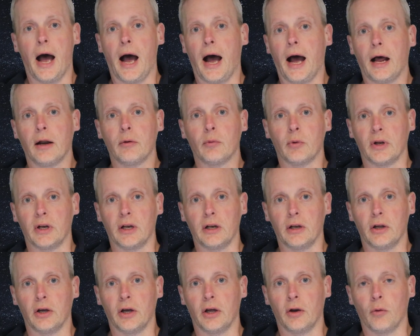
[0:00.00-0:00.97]
and we're going to
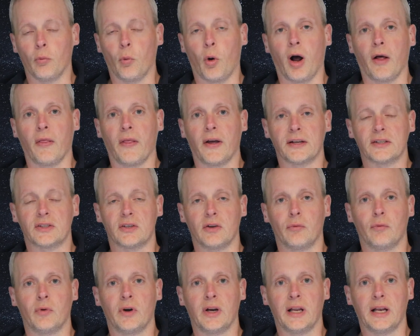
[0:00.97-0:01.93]
learn why that's a
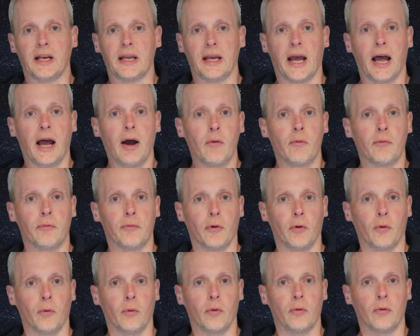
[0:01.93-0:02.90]
really
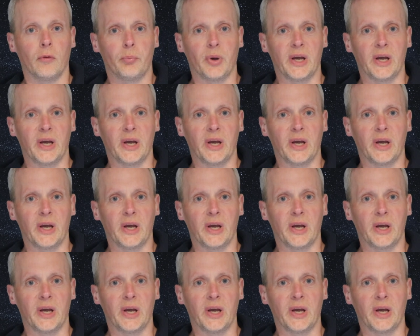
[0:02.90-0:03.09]
helpful